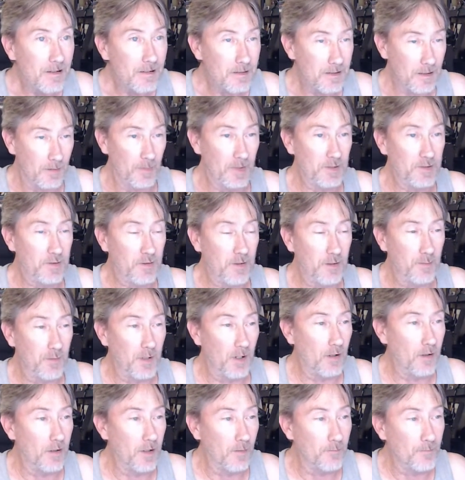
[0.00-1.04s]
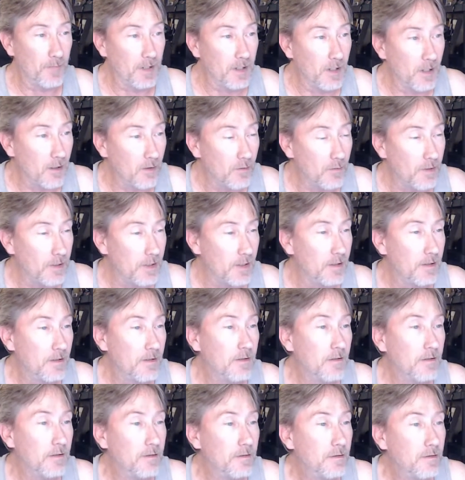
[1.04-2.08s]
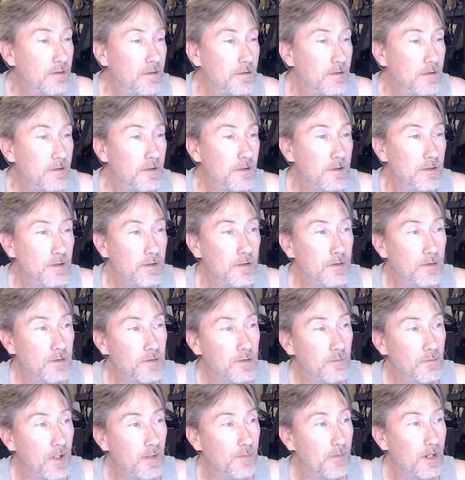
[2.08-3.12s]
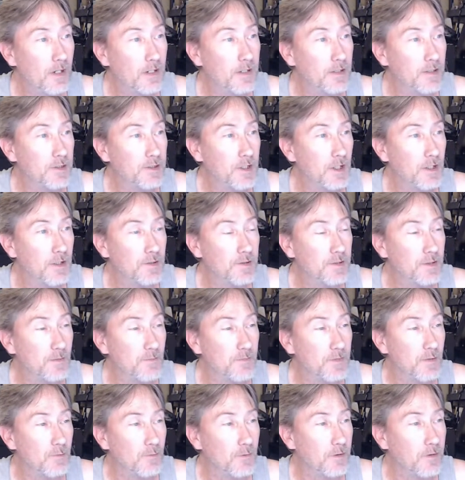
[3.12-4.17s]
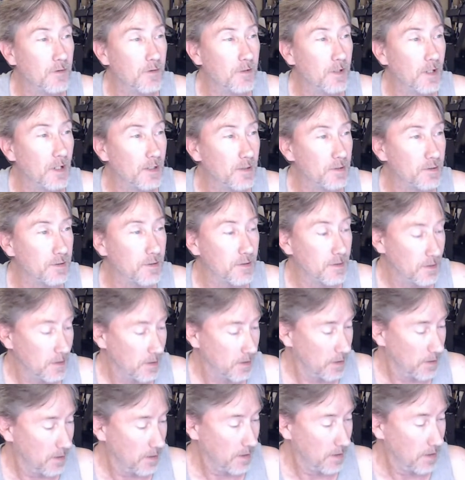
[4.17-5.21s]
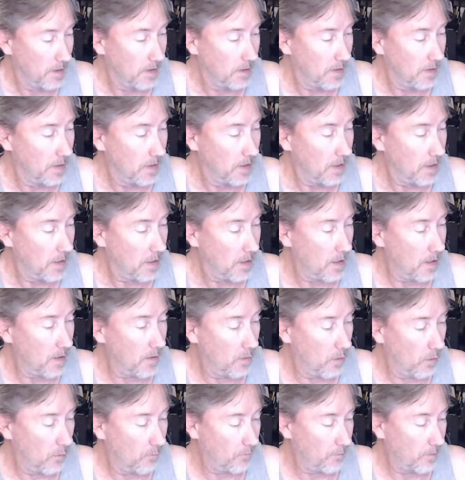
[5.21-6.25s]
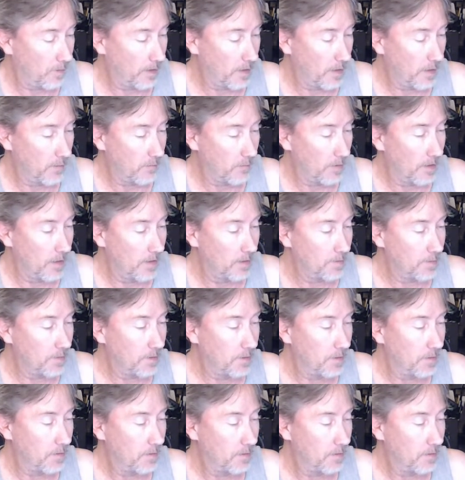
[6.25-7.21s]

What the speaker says: Got my StreamYard up and going. So maybe I can share something with you guys. Hopefully, anyways.